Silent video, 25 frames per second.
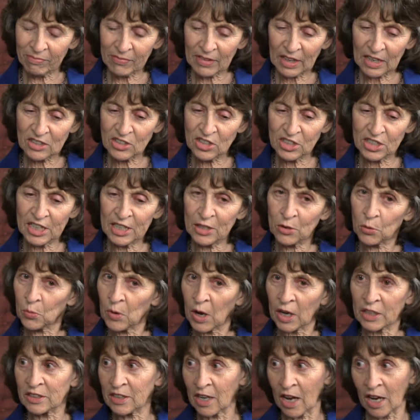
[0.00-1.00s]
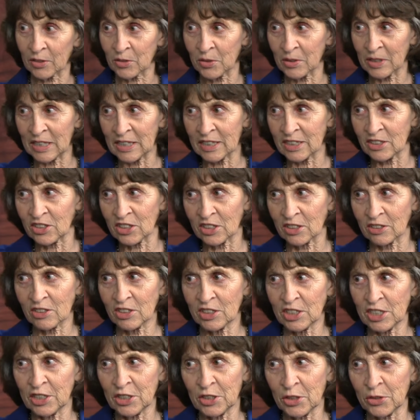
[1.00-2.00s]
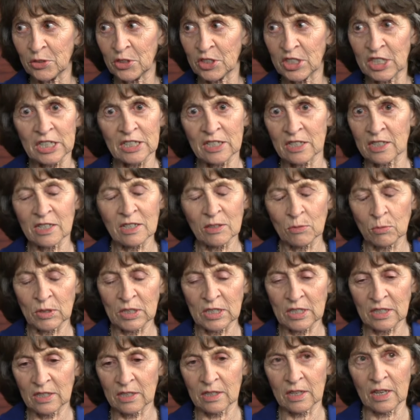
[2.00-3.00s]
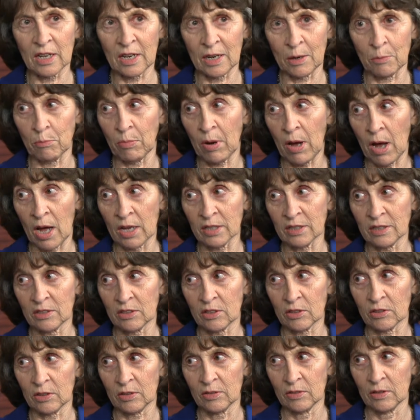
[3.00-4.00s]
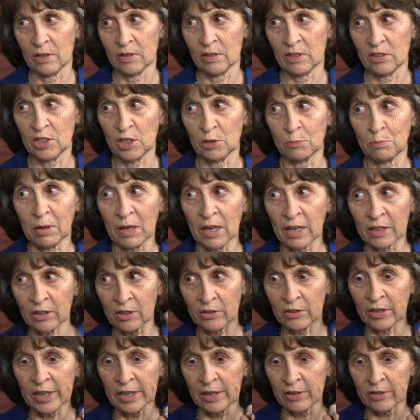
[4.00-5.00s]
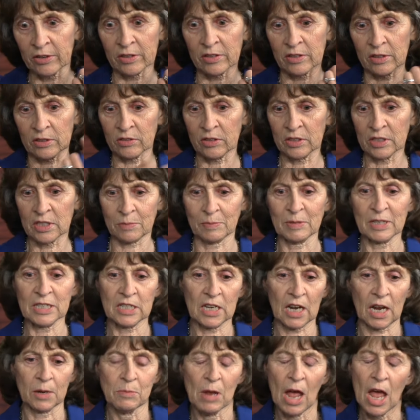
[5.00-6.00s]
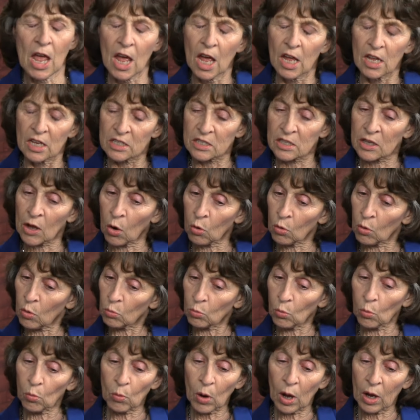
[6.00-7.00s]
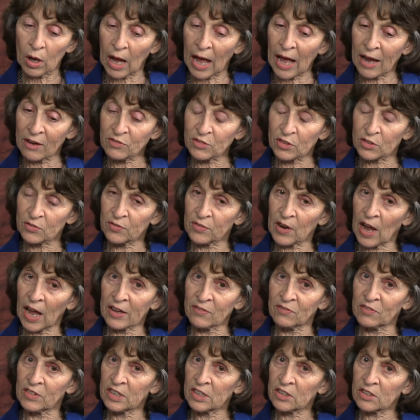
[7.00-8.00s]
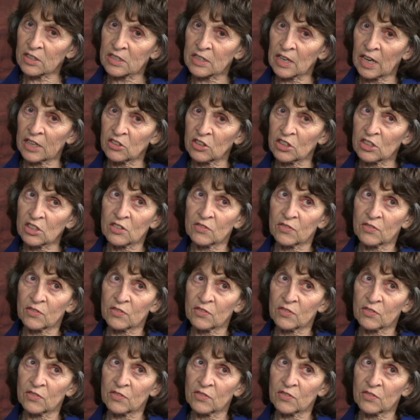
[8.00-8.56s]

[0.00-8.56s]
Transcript: she didn't want to talk religion. She knew Jesus was an impostor. She'd mm-hmm. plug her ears at Christmas time. So after five years, I just